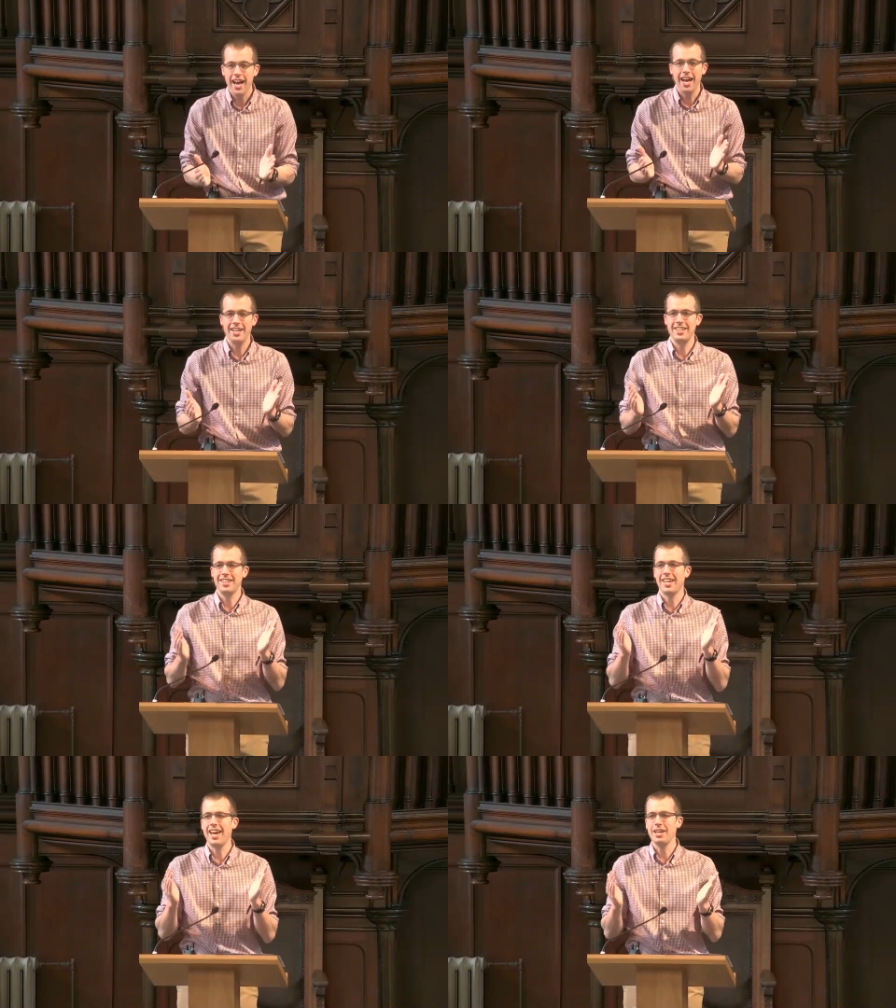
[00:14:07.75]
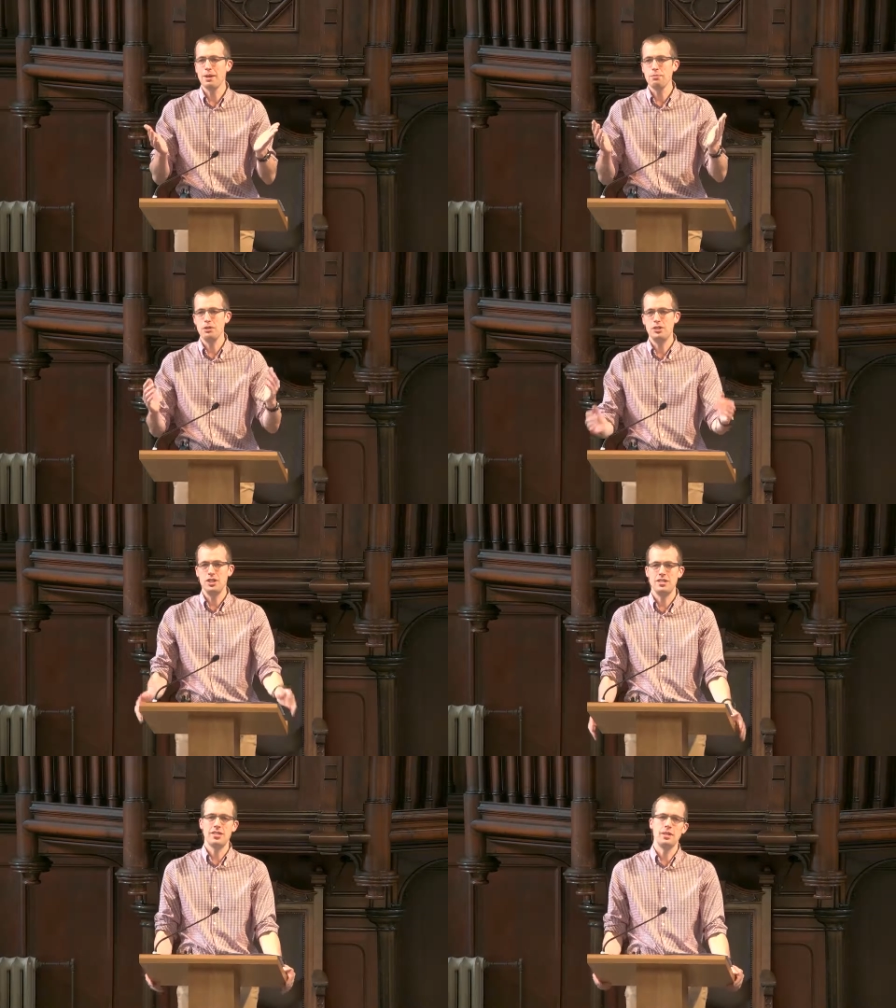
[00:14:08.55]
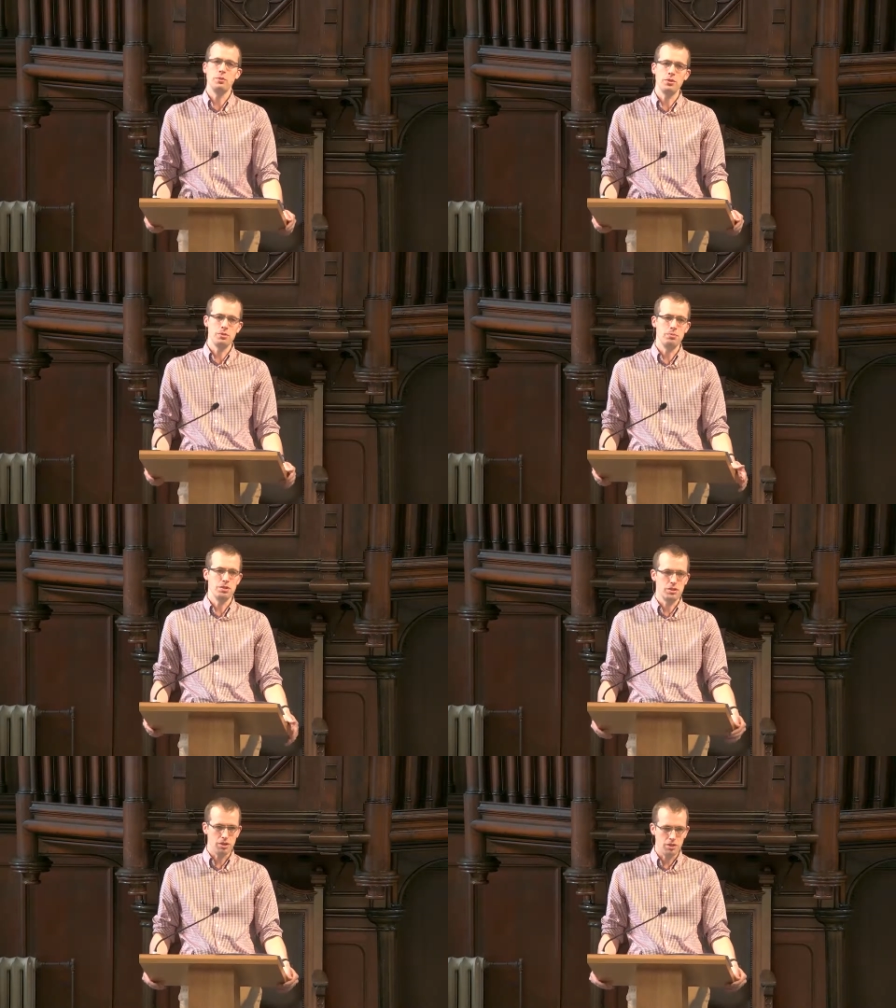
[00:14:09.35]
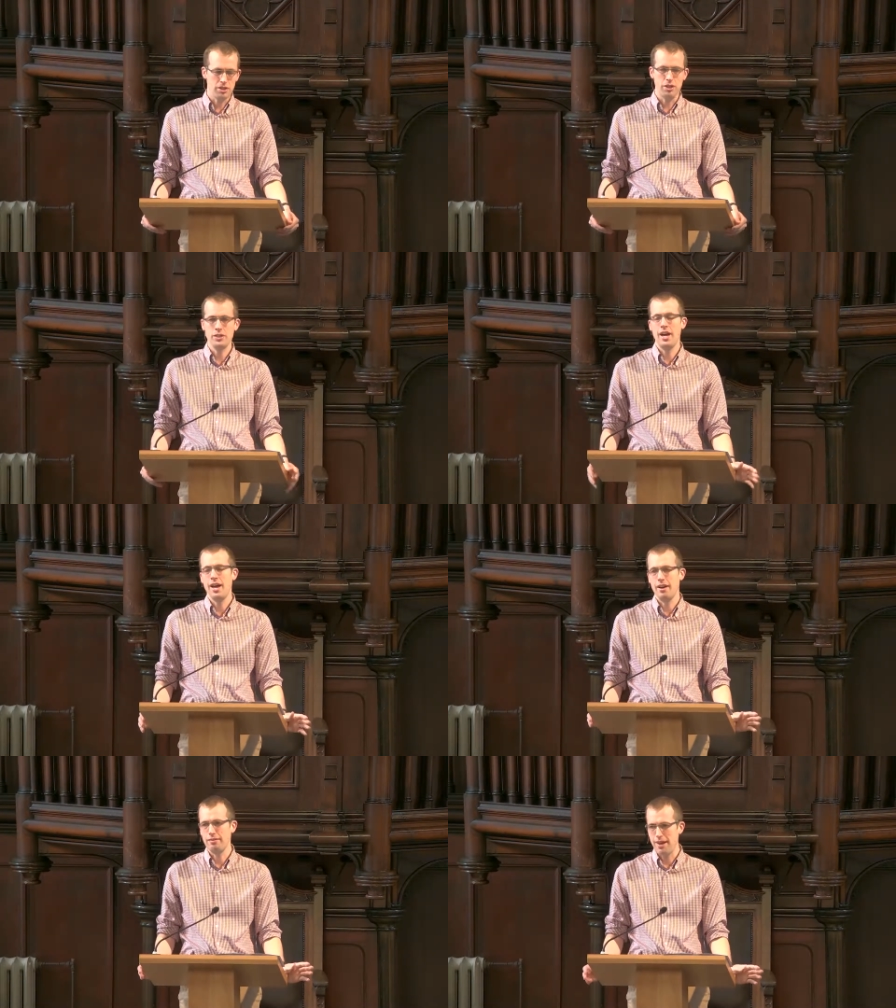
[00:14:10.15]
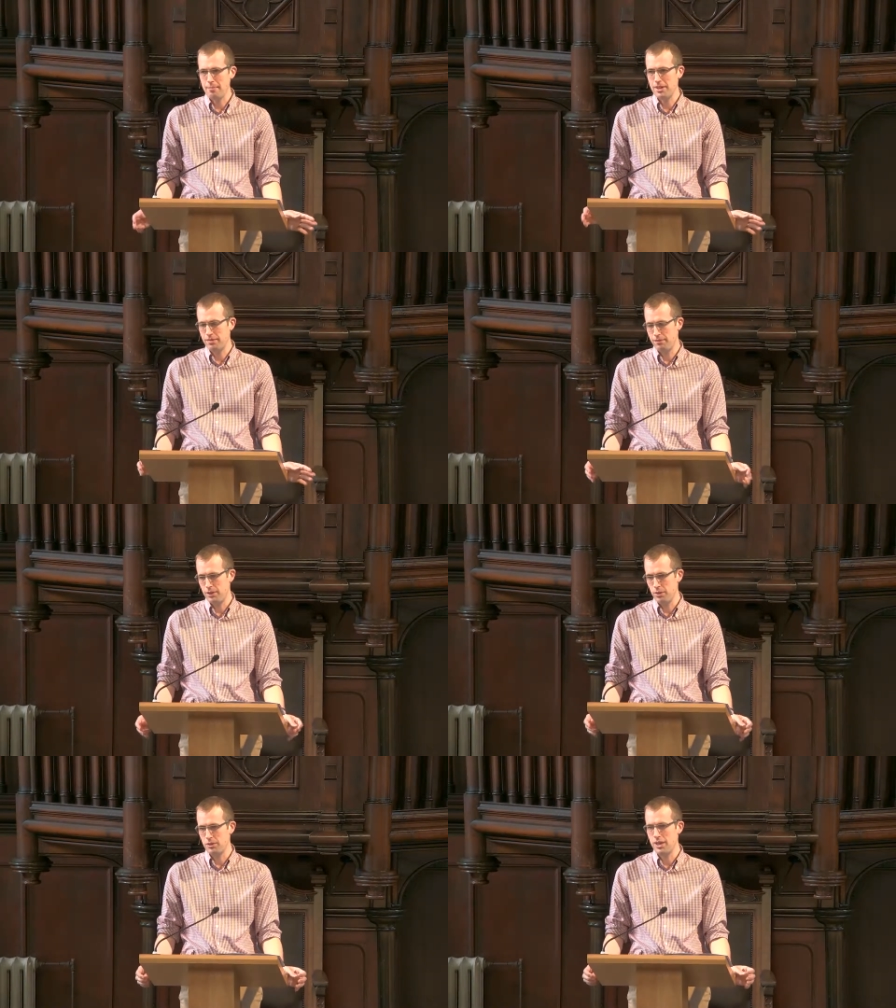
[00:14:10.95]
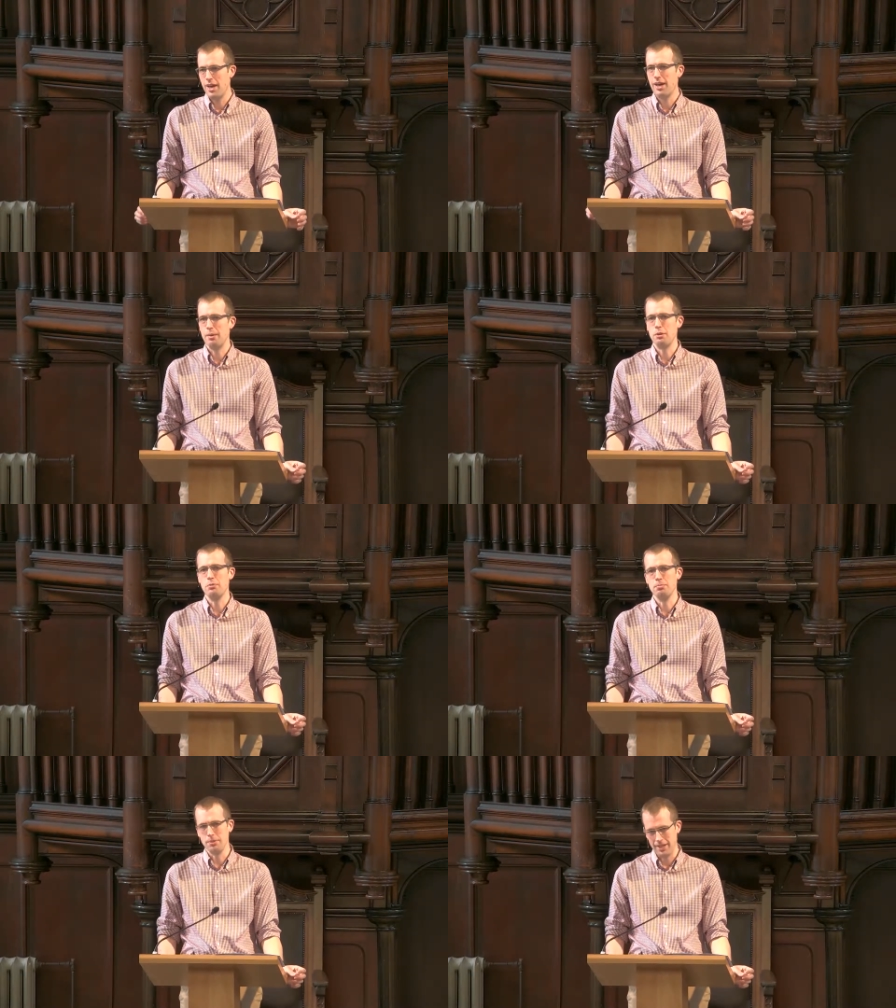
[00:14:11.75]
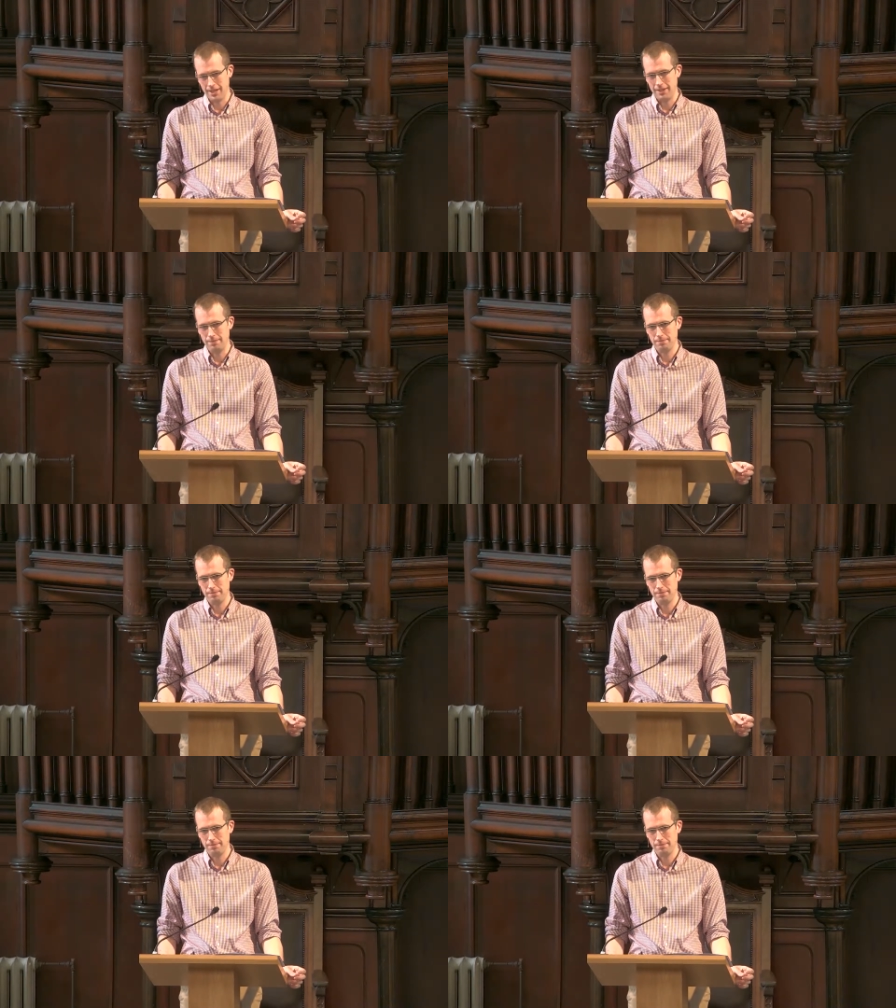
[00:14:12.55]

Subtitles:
And the guy comes to Jesus, and he wants him to sort out a family feud about money.